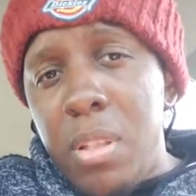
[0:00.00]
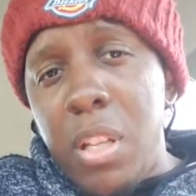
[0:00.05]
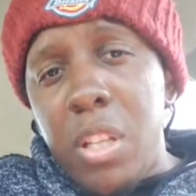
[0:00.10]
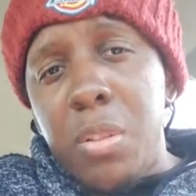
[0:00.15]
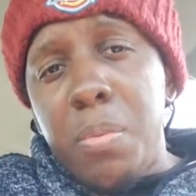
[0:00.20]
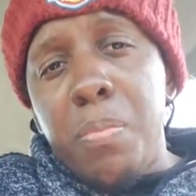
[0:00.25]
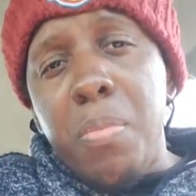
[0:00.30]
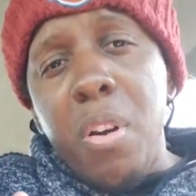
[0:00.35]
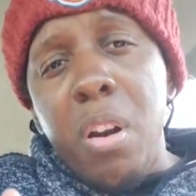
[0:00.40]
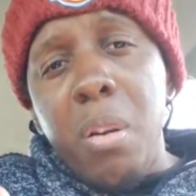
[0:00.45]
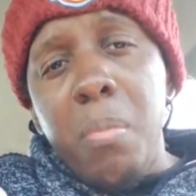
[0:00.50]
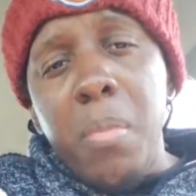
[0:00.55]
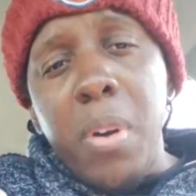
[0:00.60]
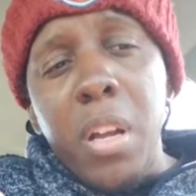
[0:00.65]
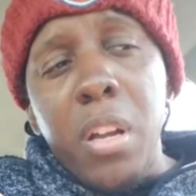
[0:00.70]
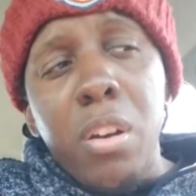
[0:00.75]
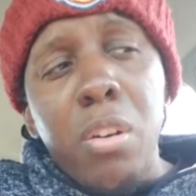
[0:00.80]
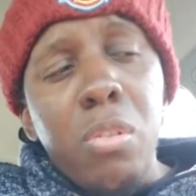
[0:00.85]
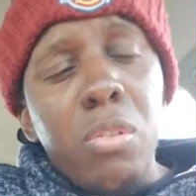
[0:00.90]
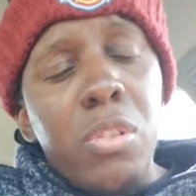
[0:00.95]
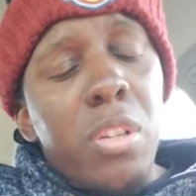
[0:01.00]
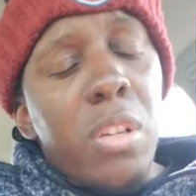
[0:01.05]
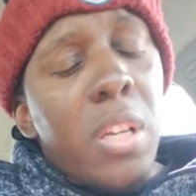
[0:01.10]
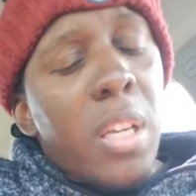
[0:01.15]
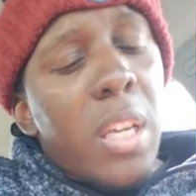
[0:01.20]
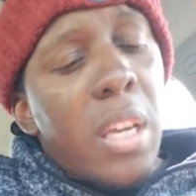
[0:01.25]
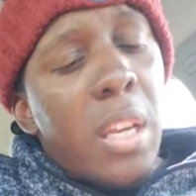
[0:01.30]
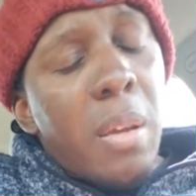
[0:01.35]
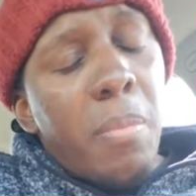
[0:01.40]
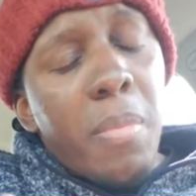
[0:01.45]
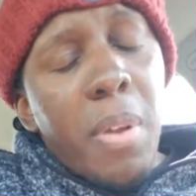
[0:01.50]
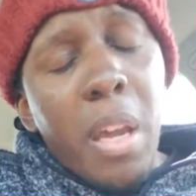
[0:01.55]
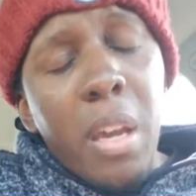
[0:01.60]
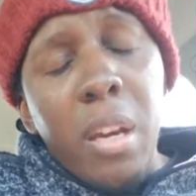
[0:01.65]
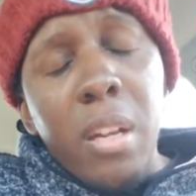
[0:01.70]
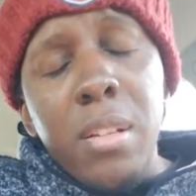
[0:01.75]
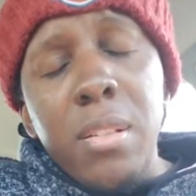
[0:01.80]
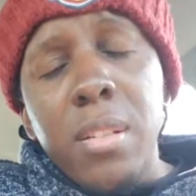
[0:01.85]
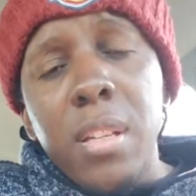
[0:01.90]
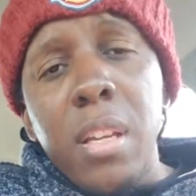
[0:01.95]
That's part of my coaching. Again, I'm not
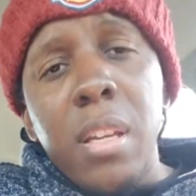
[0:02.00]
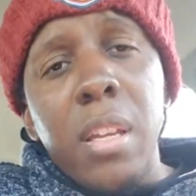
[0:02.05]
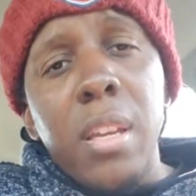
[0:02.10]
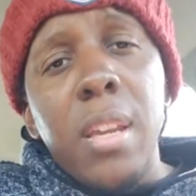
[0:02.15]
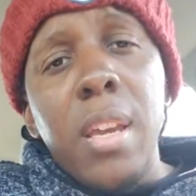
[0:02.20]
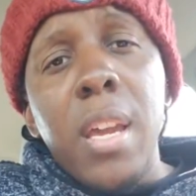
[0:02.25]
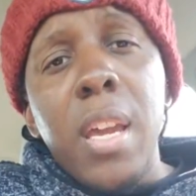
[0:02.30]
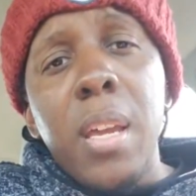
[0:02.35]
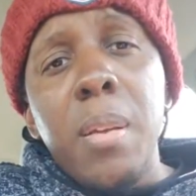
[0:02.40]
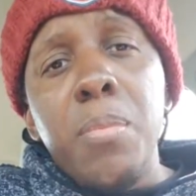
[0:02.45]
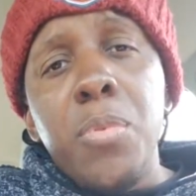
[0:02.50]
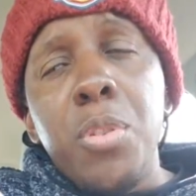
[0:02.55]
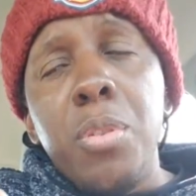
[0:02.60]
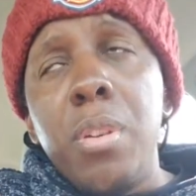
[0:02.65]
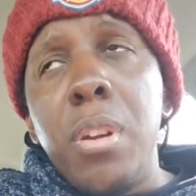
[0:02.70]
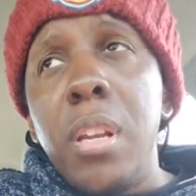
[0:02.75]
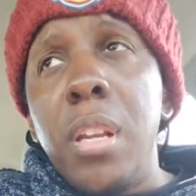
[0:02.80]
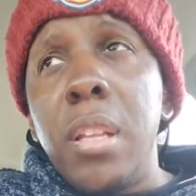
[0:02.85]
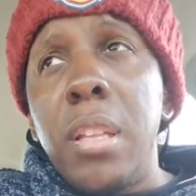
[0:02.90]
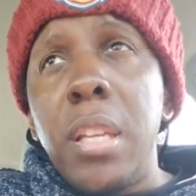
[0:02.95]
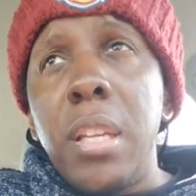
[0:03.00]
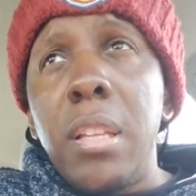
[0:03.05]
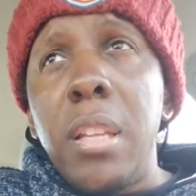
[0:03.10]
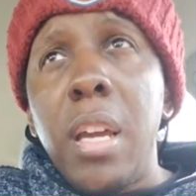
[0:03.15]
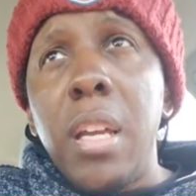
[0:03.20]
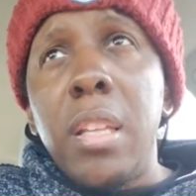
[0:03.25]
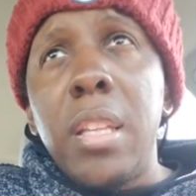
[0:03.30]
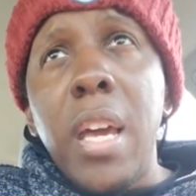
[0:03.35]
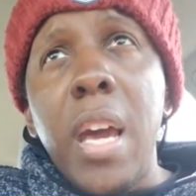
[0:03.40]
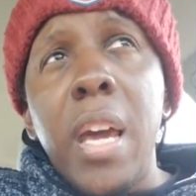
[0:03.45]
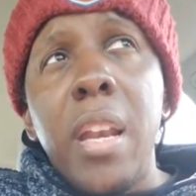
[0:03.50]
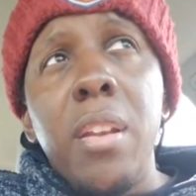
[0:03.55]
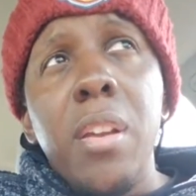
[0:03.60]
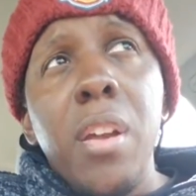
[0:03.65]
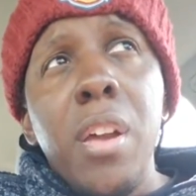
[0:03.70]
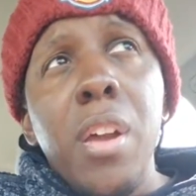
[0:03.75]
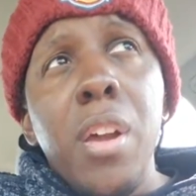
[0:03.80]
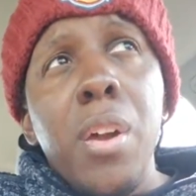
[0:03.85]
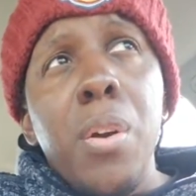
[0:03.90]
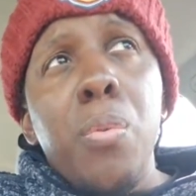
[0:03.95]
going to say any names or anything like that,
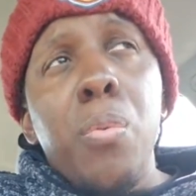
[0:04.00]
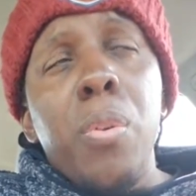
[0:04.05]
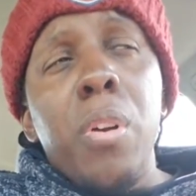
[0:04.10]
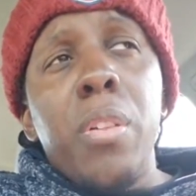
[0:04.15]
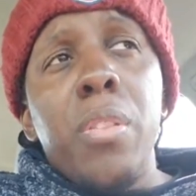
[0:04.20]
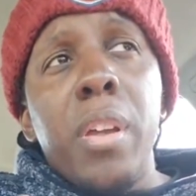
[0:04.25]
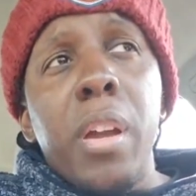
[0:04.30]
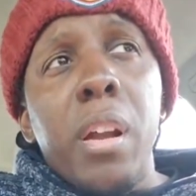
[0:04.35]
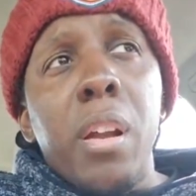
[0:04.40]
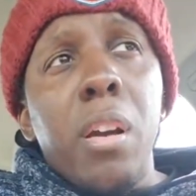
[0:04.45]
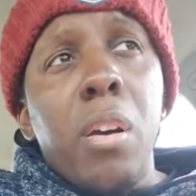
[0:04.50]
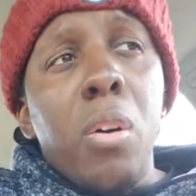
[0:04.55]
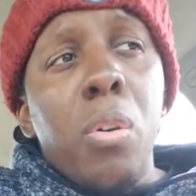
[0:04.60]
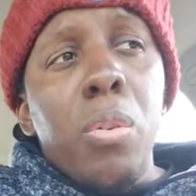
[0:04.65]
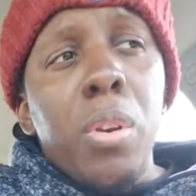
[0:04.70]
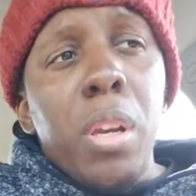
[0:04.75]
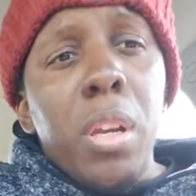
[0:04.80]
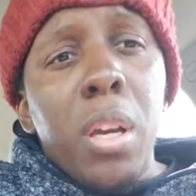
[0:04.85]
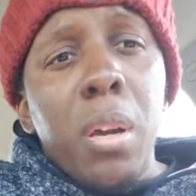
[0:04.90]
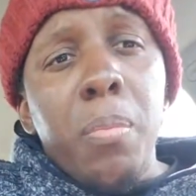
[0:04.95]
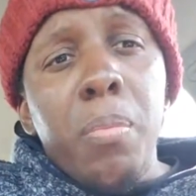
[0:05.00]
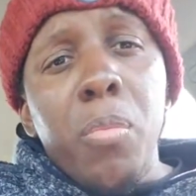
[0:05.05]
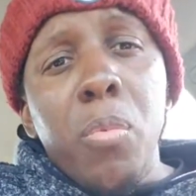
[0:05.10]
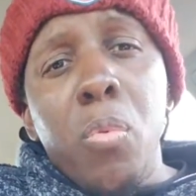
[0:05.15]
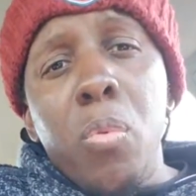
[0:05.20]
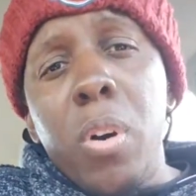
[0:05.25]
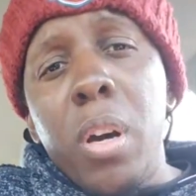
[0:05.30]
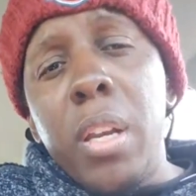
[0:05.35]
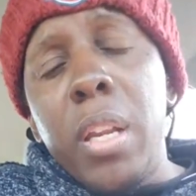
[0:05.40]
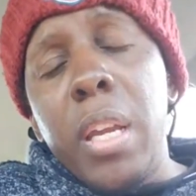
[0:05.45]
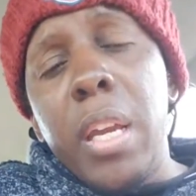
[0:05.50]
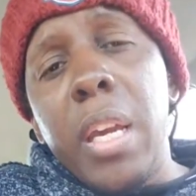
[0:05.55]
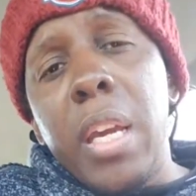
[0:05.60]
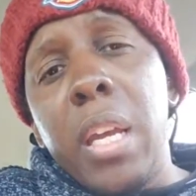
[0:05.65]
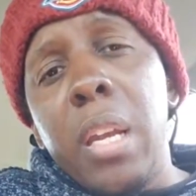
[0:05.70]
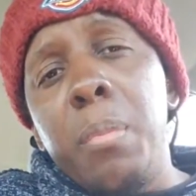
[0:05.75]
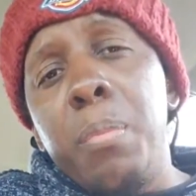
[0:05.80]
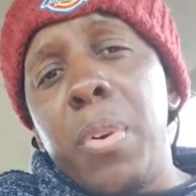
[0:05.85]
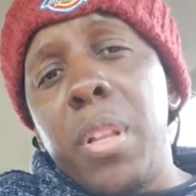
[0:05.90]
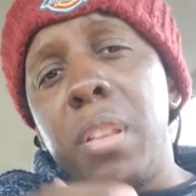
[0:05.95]
where they're holding up one
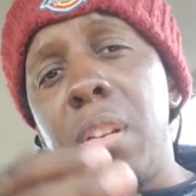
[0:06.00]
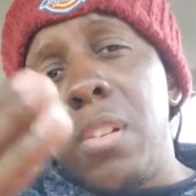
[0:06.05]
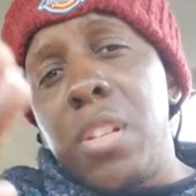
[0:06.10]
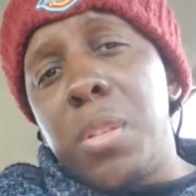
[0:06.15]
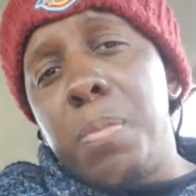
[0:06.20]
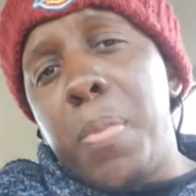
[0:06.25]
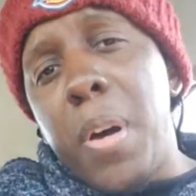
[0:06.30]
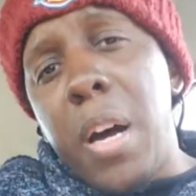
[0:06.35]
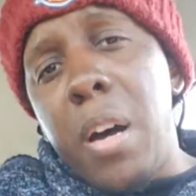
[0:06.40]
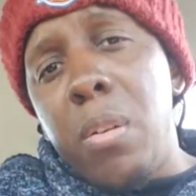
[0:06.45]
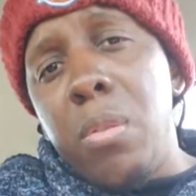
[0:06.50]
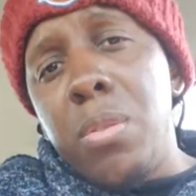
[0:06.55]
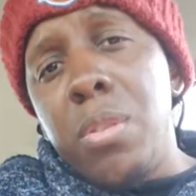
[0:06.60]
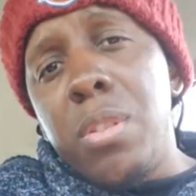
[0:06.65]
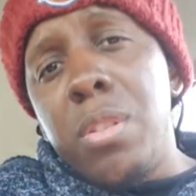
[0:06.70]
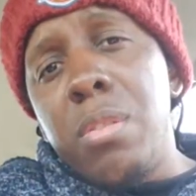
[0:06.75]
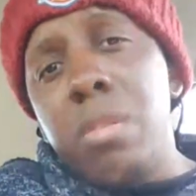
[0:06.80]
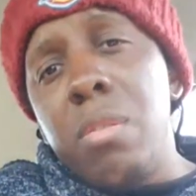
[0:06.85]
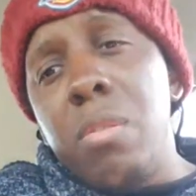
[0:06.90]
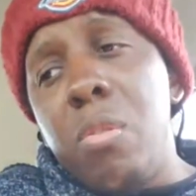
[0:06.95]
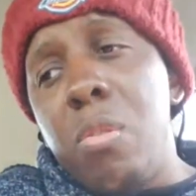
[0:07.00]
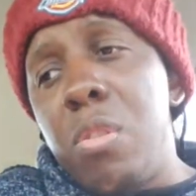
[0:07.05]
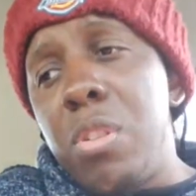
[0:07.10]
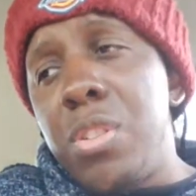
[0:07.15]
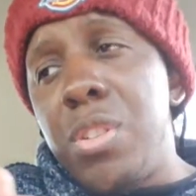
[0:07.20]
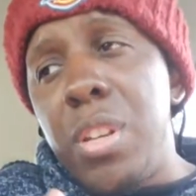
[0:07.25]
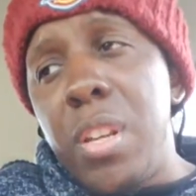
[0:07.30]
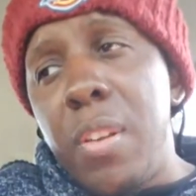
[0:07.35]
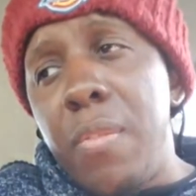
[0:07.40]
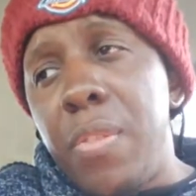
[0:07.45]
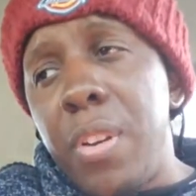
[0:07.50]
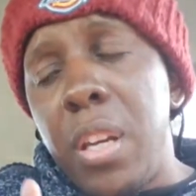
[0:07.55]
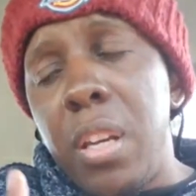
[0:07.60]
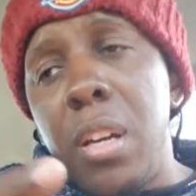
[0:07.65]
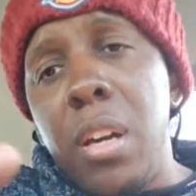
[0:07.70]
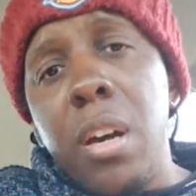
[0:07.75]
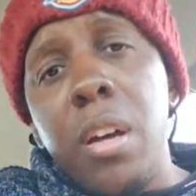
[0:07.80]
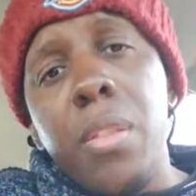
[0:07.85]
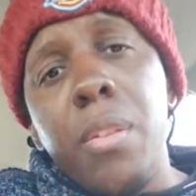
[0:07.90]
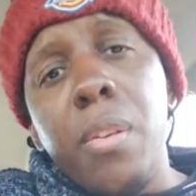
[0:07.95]
end, but their spouse or significant
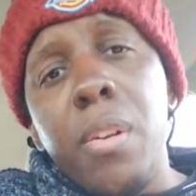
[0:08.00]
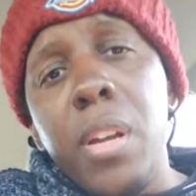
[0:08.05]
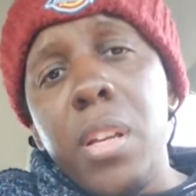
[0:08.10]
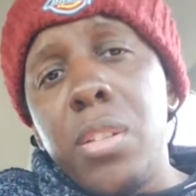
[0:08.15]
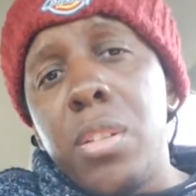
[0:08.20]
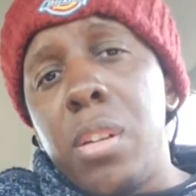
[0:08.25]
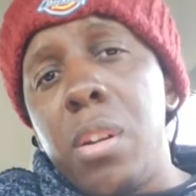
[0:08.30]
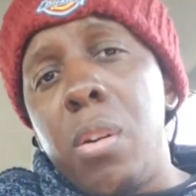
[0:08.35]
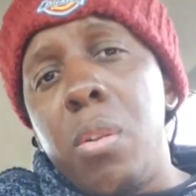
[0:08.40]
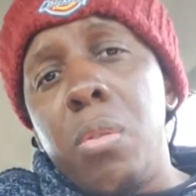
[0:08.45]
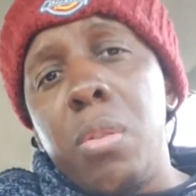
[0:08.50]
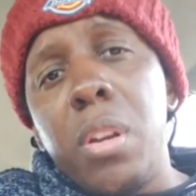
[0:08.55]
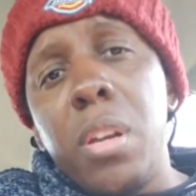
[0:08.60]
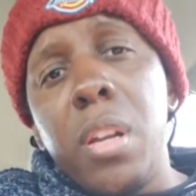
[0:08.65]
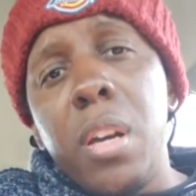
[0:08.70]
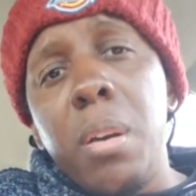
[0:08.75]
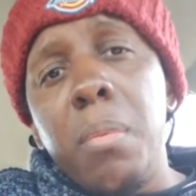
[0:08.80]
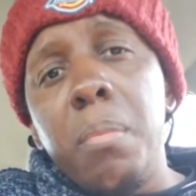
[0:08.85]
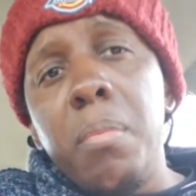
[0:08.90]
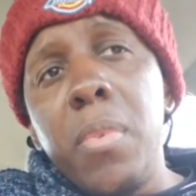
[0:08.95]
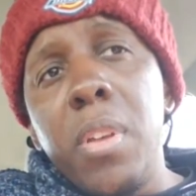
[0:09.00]
other isn't holding up